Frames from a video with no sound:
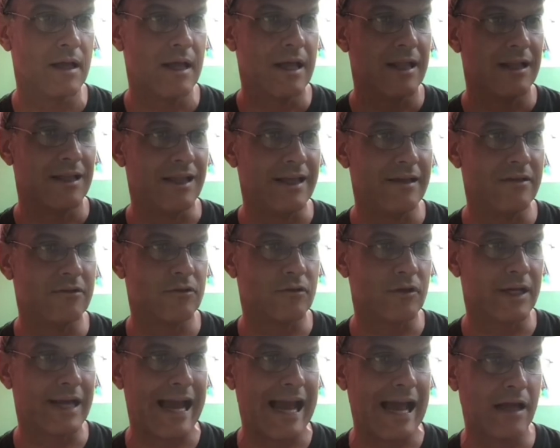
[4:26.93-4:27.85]

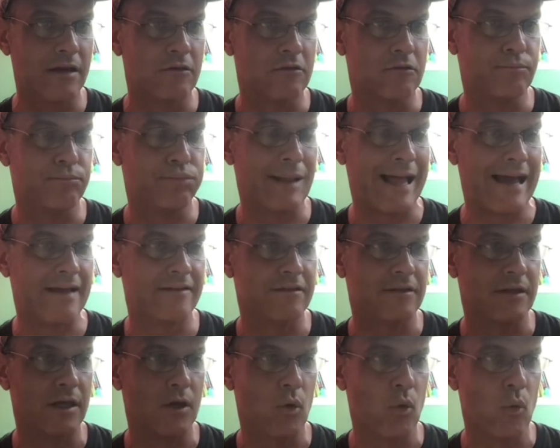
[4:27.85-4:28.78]
laser cannons
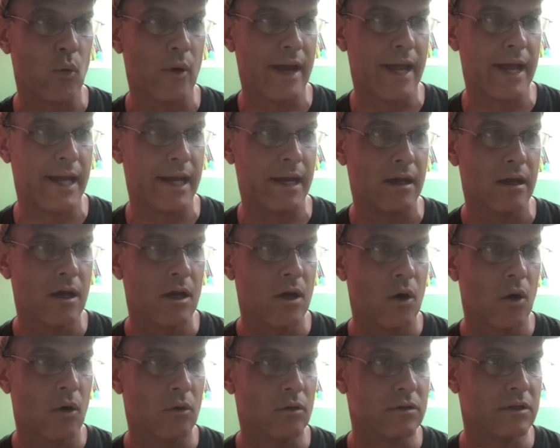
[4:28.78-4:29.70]
blasting away.
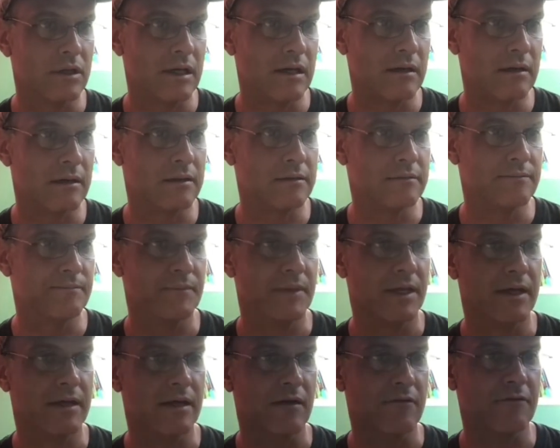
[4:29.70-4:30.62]
"Hold on,"
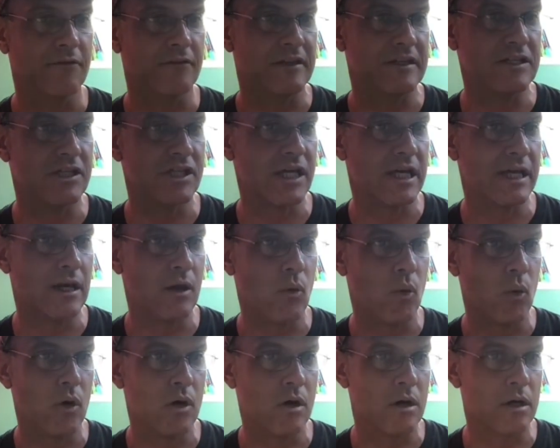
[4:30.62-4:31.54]
a confident Jaina
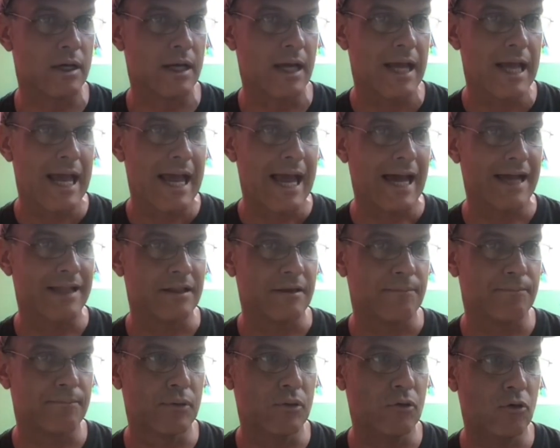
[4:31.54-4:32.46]
warned, and they
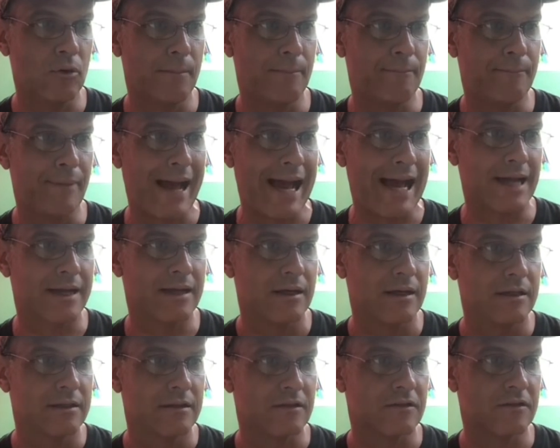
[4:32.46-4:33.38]
pulled back
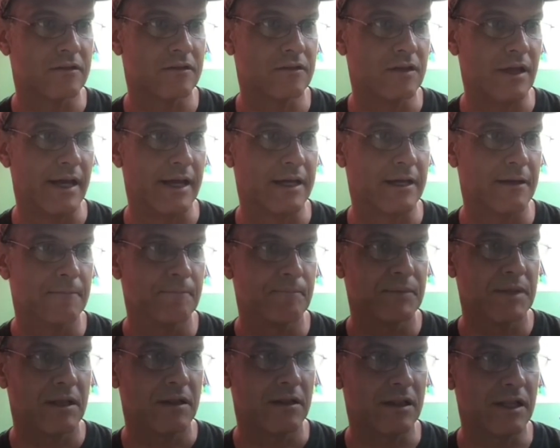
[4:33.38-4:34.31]
the stick,
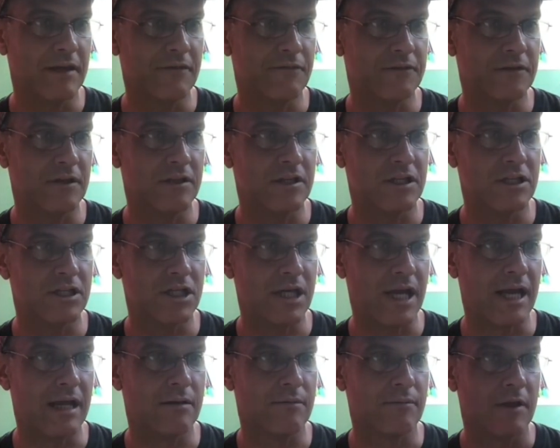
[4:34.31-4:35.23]
lifting the
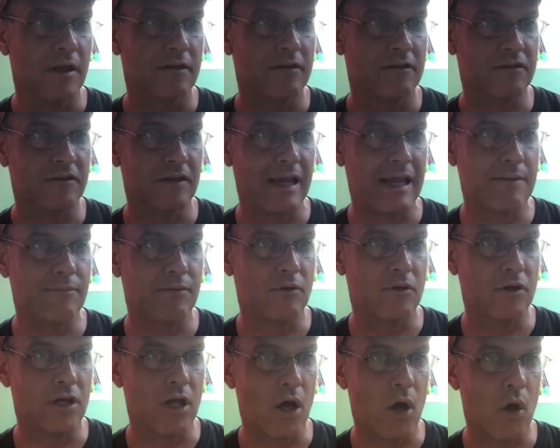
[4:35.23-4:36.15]
Jade
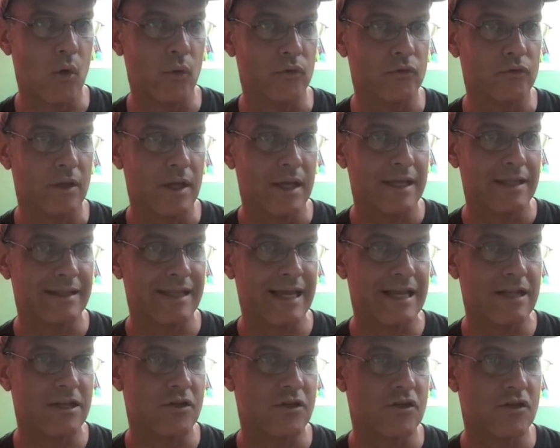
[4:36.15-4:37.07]
Sabre nose,
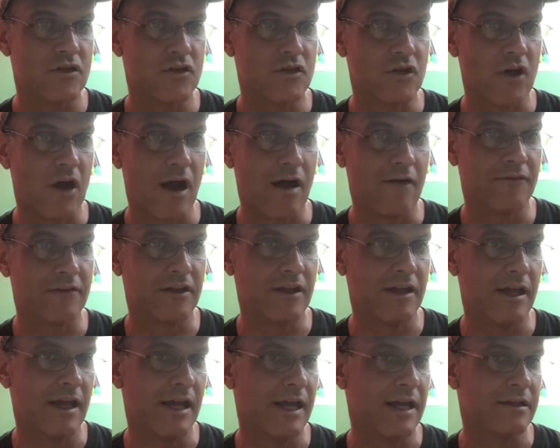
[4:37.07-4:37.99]
then shoved
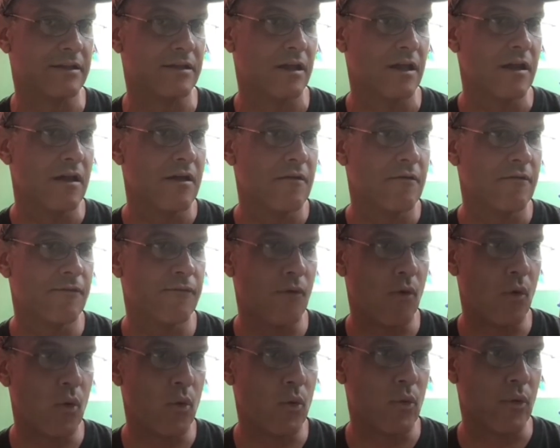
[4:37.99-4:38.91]
it
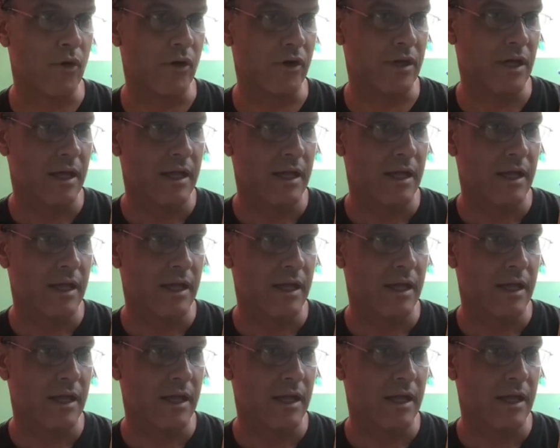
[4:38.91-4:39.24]
forward,